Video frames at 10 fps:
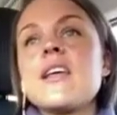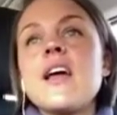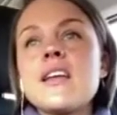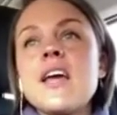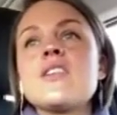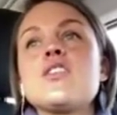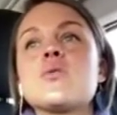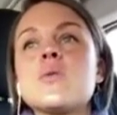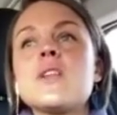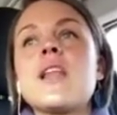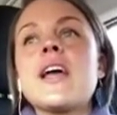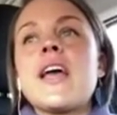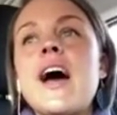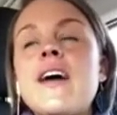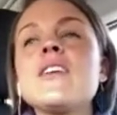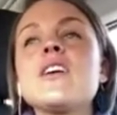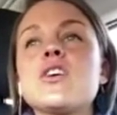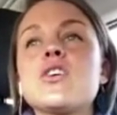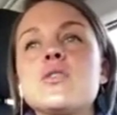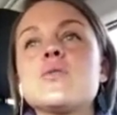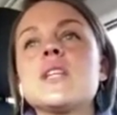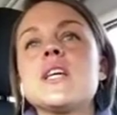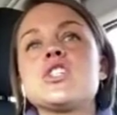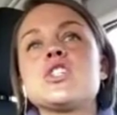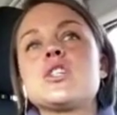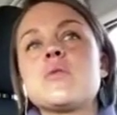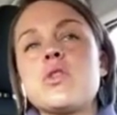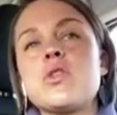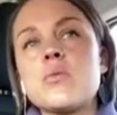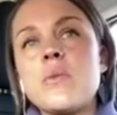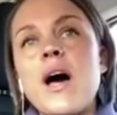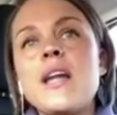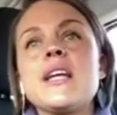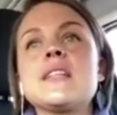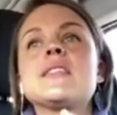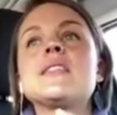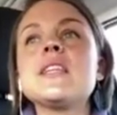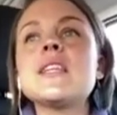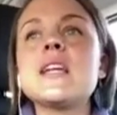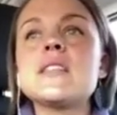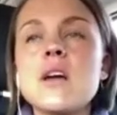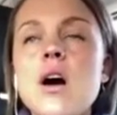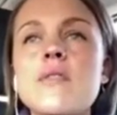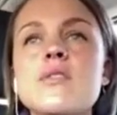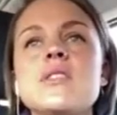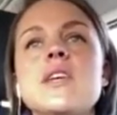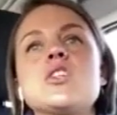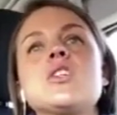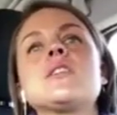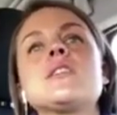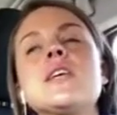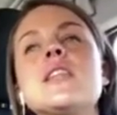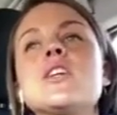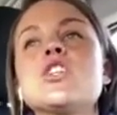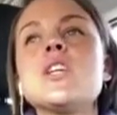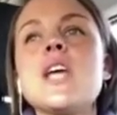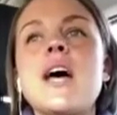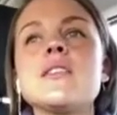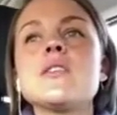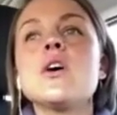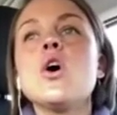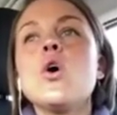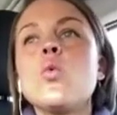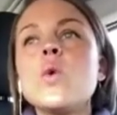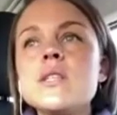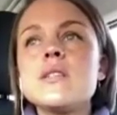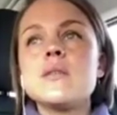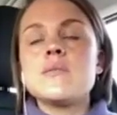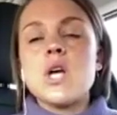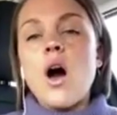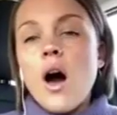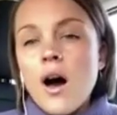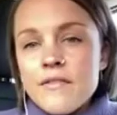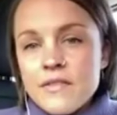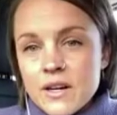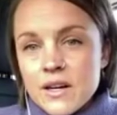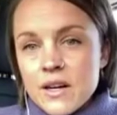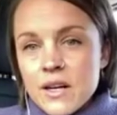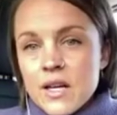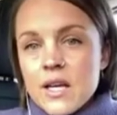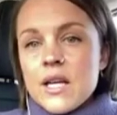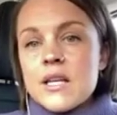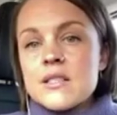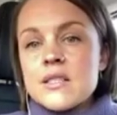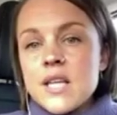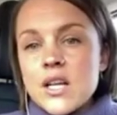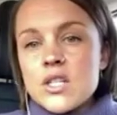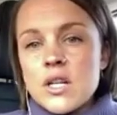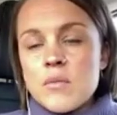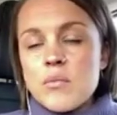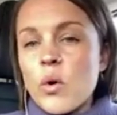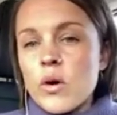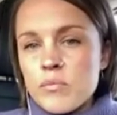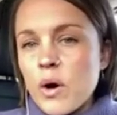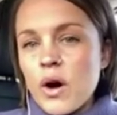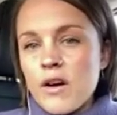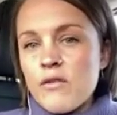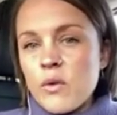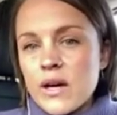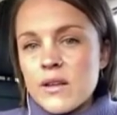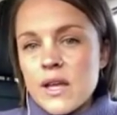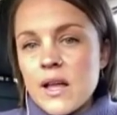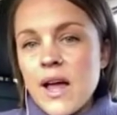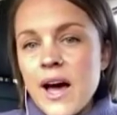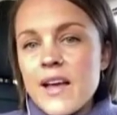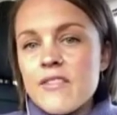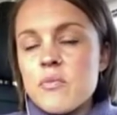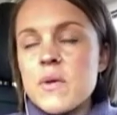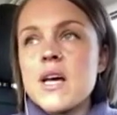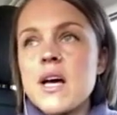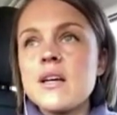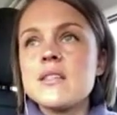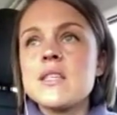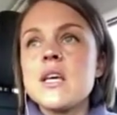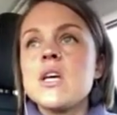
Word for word: again you're like having a good relationship with your body and seeing that it's a conversation and seeing that she has wisdom to offer is such an important part of wildly alive because